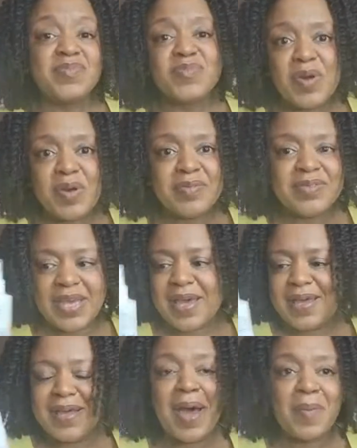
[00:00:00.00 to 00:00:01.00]
well, yeah,
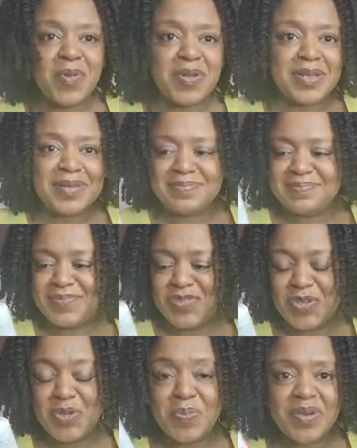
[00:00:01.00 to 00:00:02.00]
I'm going to
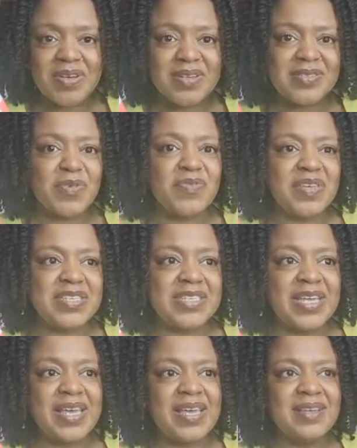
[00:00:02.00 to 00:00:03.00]
do, because
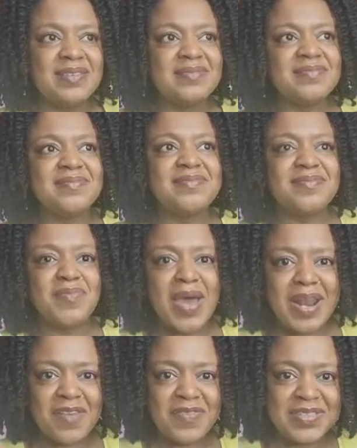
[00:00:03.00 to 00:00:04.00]
obviously my
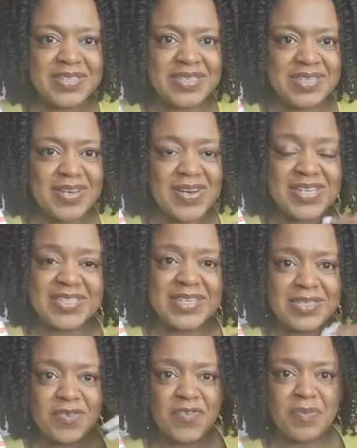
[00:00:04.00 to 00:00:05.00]
life is easier. It's
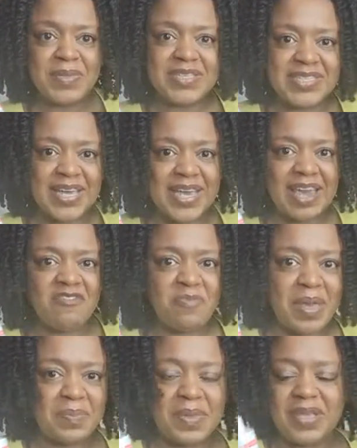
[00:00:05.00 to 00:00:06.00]
easier for me to take care of
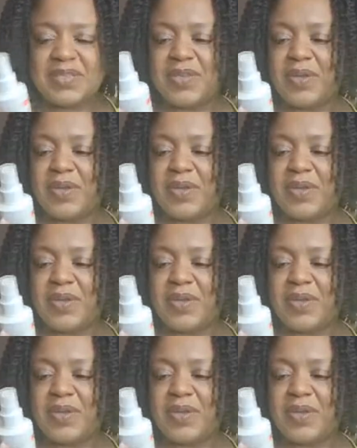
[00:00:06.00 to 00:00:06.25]
babies.